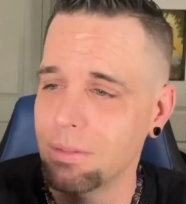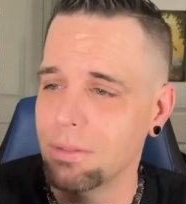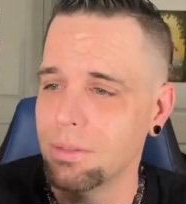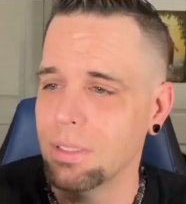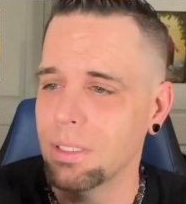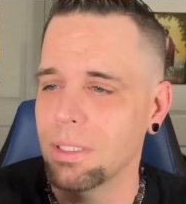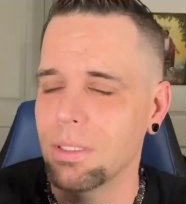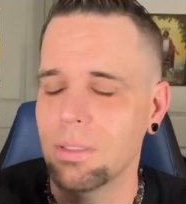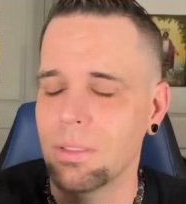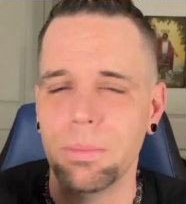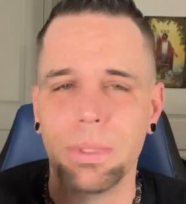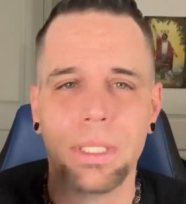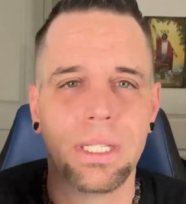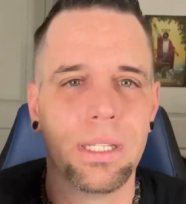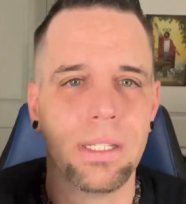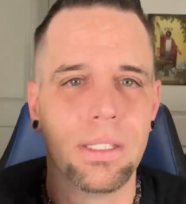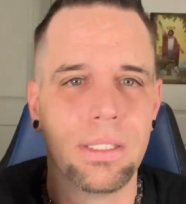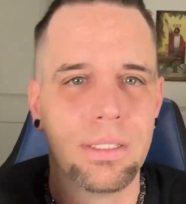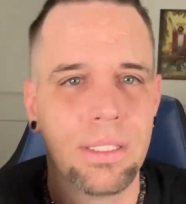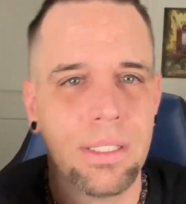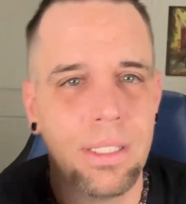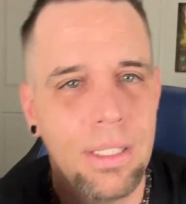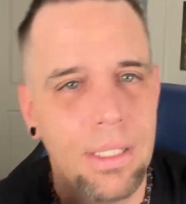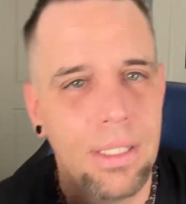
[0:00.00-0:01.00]

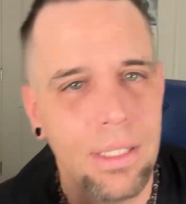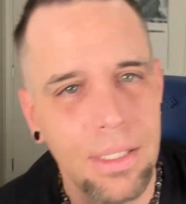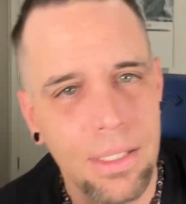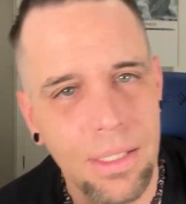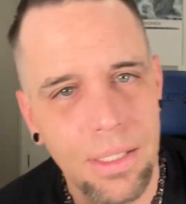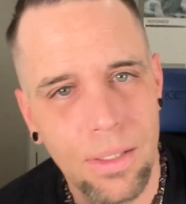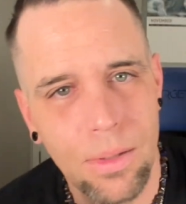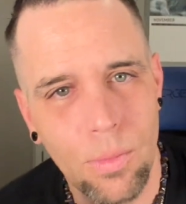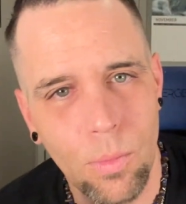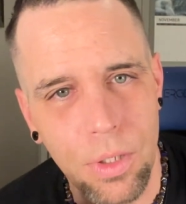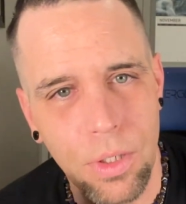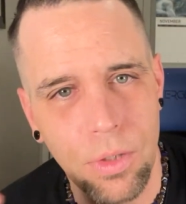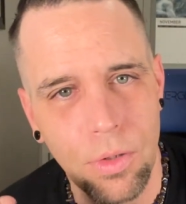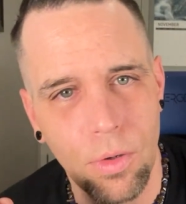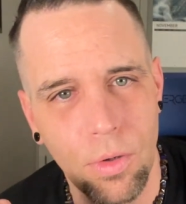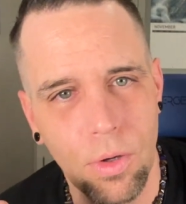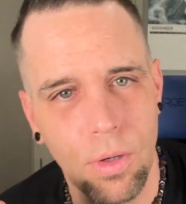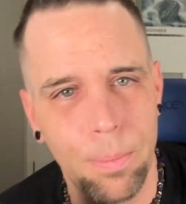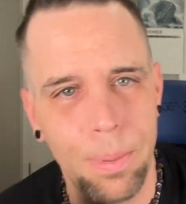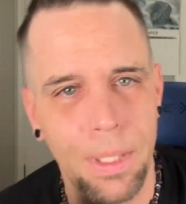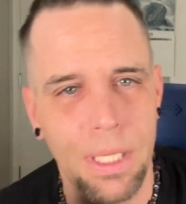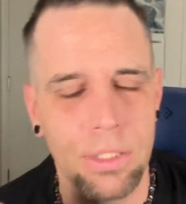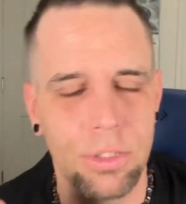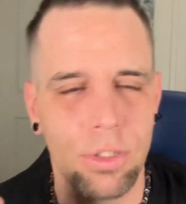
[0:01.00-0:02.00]
because when you do
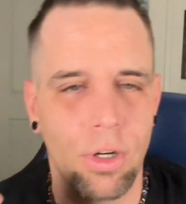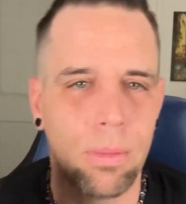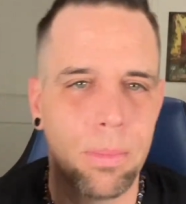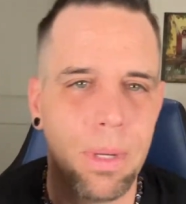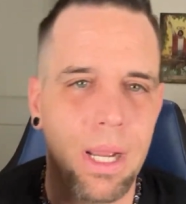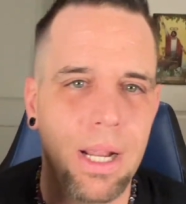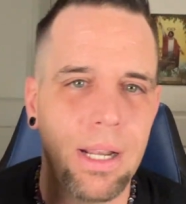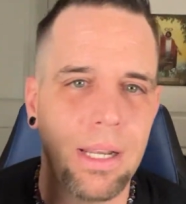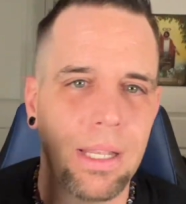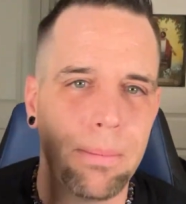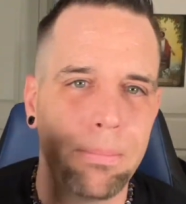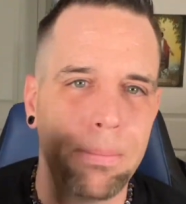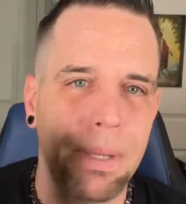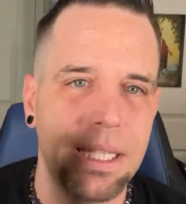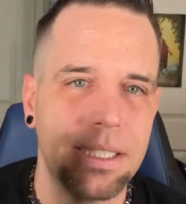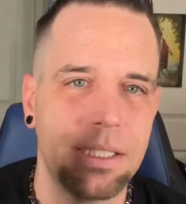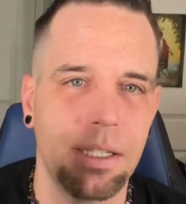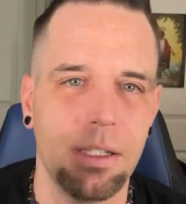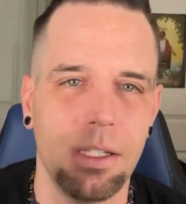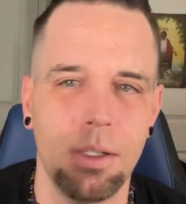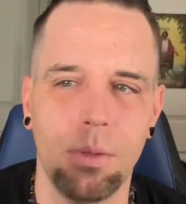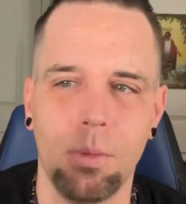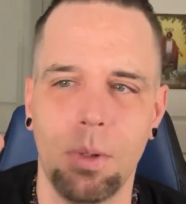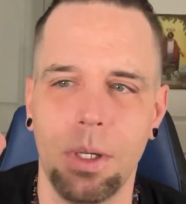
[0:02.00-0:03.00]
a pinch harmonic,
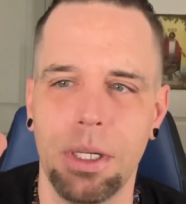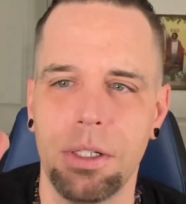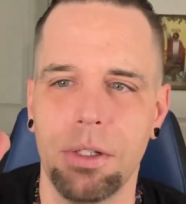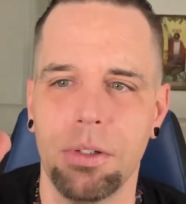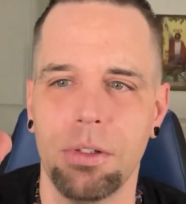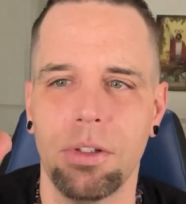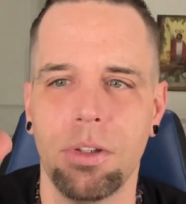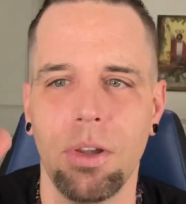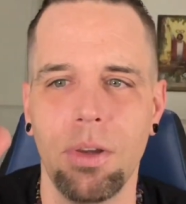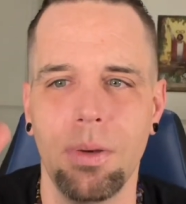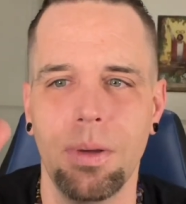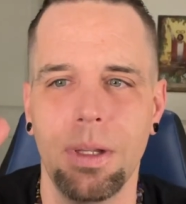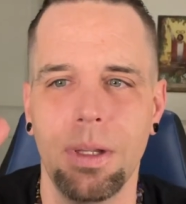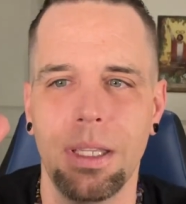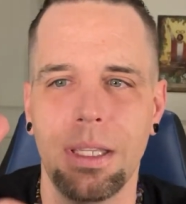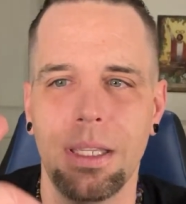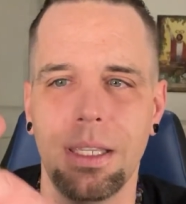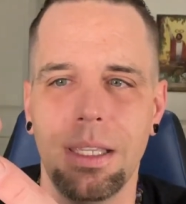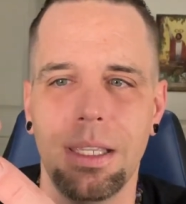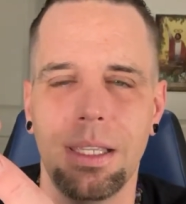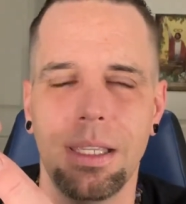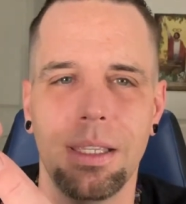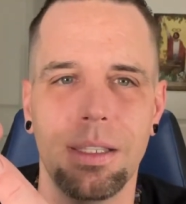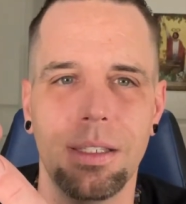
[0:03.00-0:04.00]
basically what you're
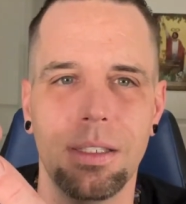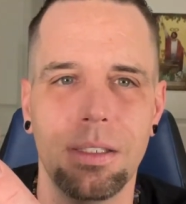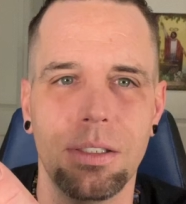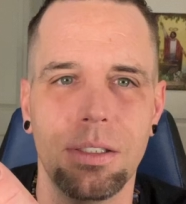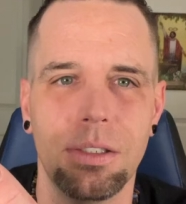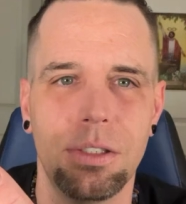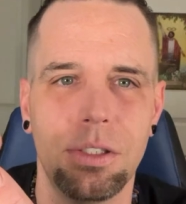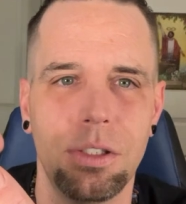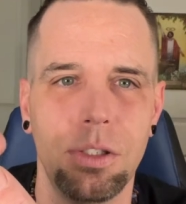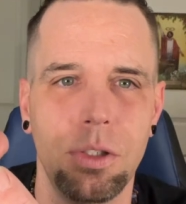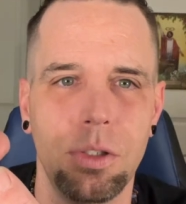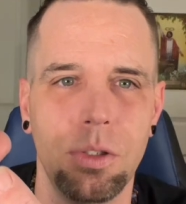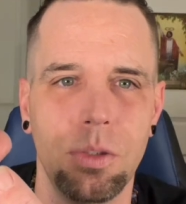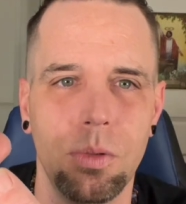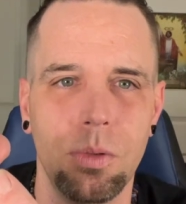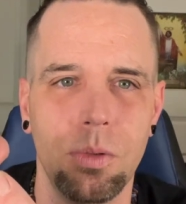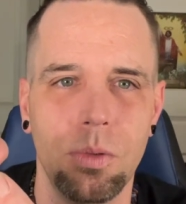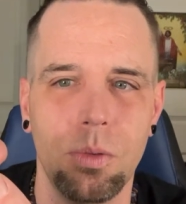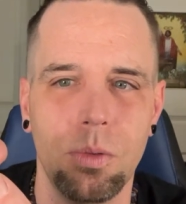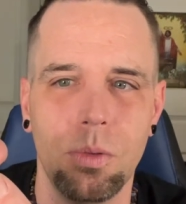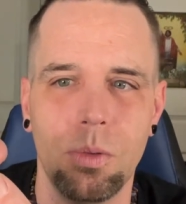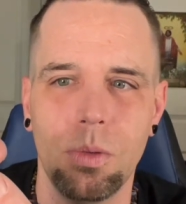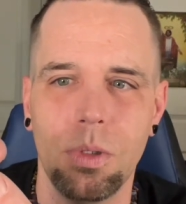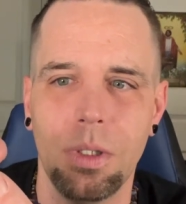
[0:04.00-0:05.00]
doing is
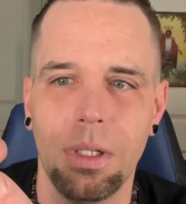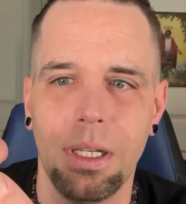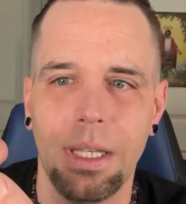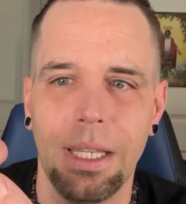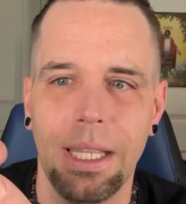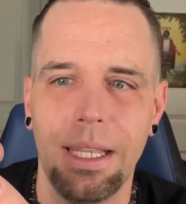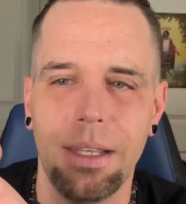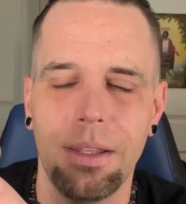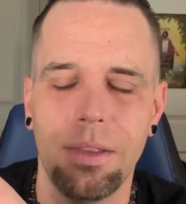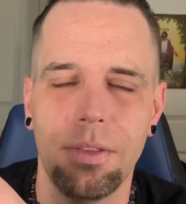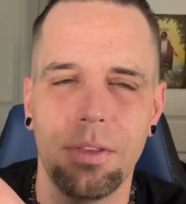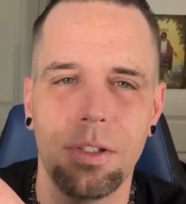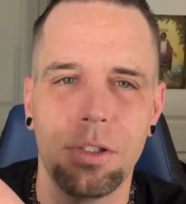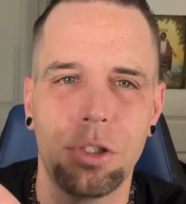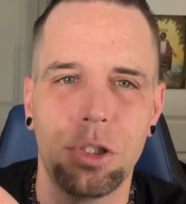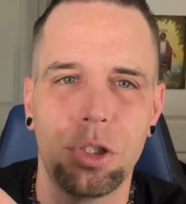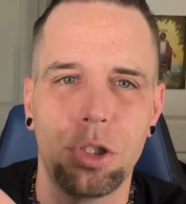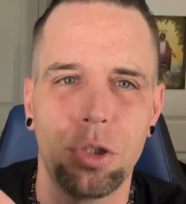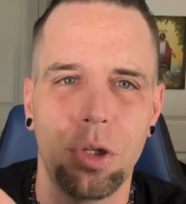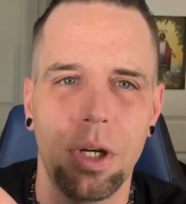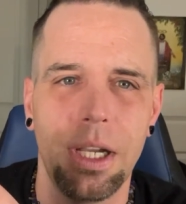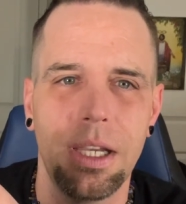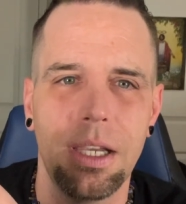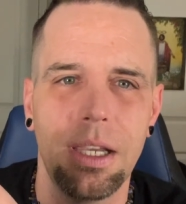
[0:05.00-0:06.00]
you let the
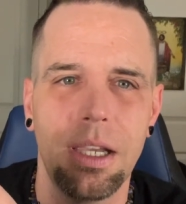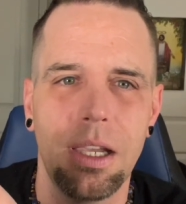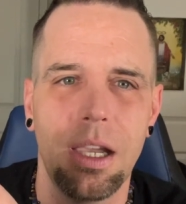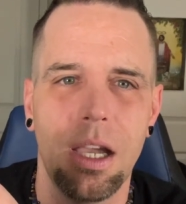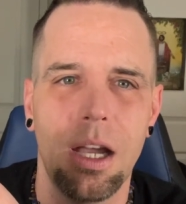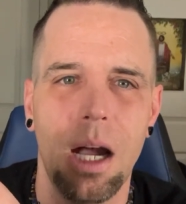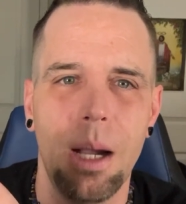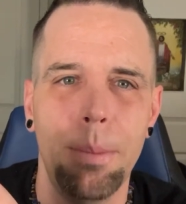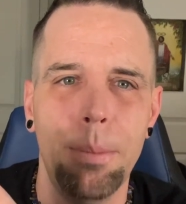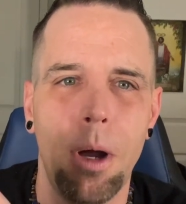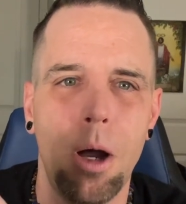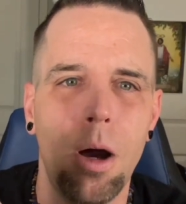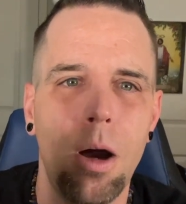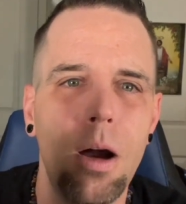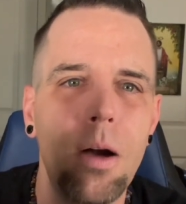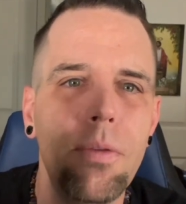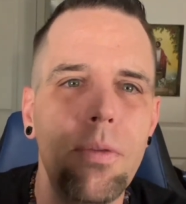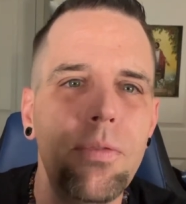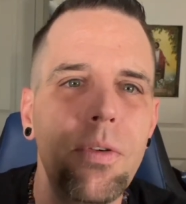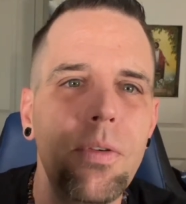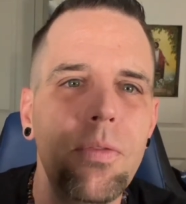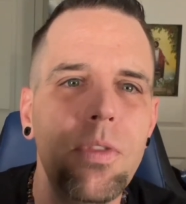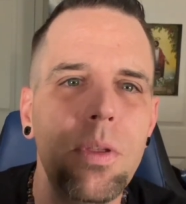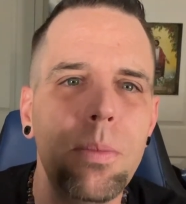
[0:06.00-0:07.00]
string come
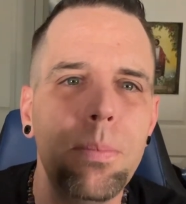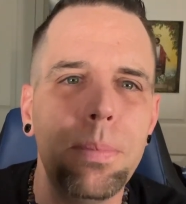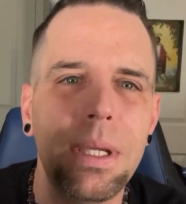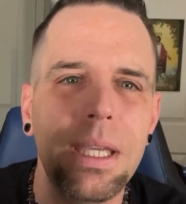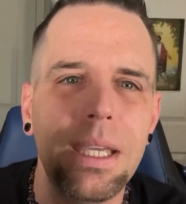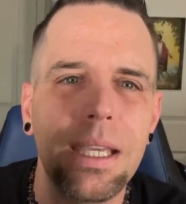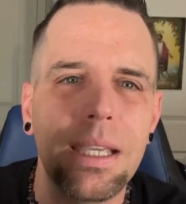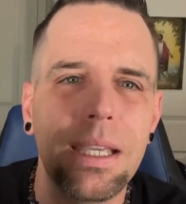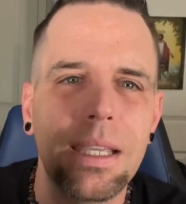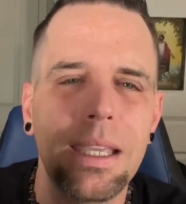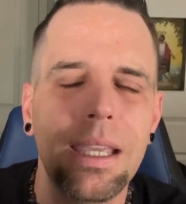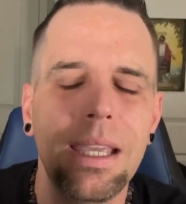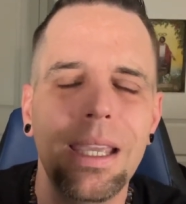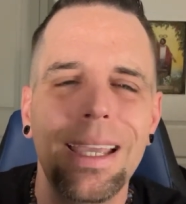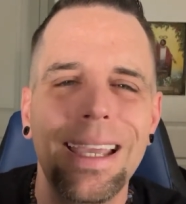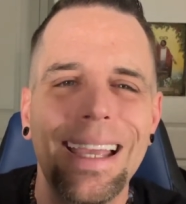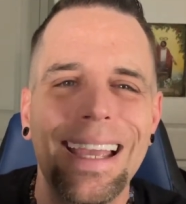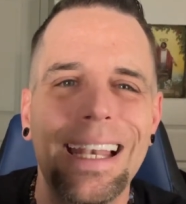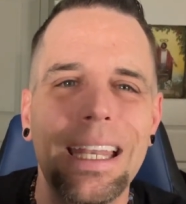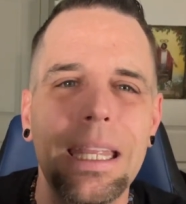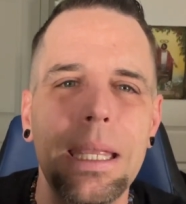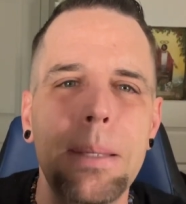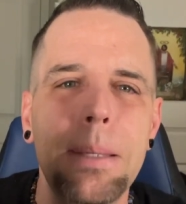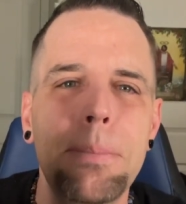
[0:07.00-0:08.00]
off of the pick,
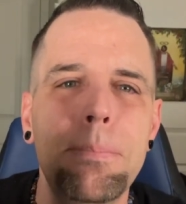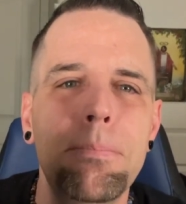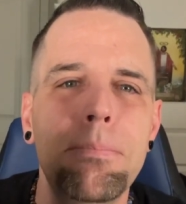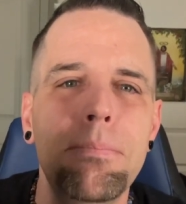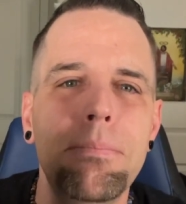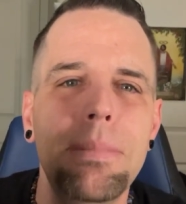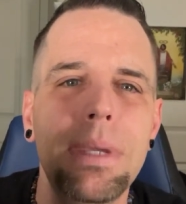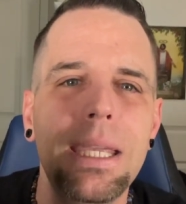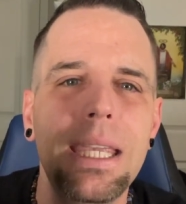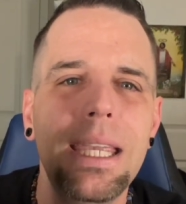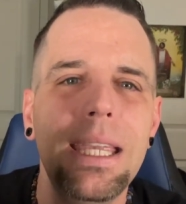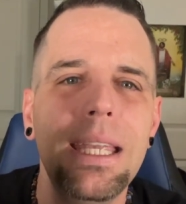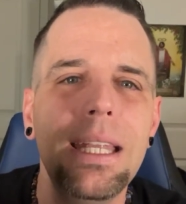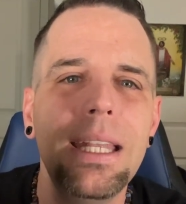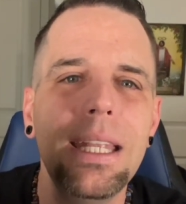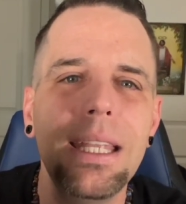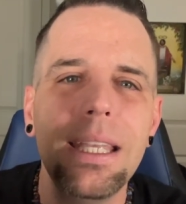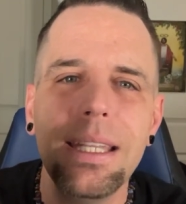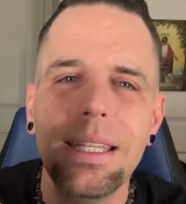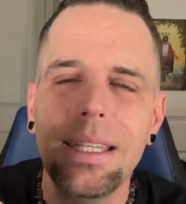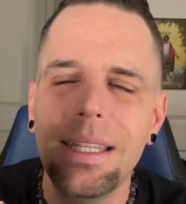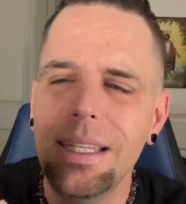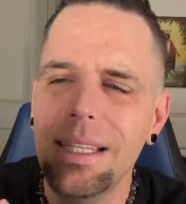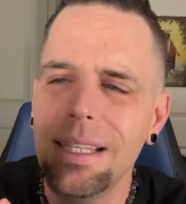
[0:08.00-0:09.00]
and
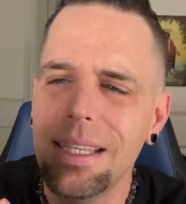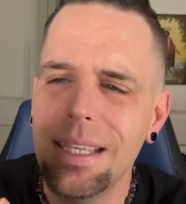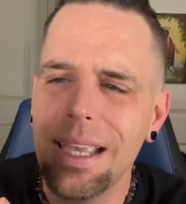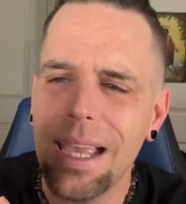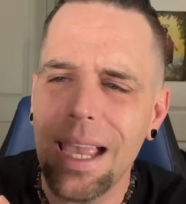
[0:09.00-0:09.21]
immediately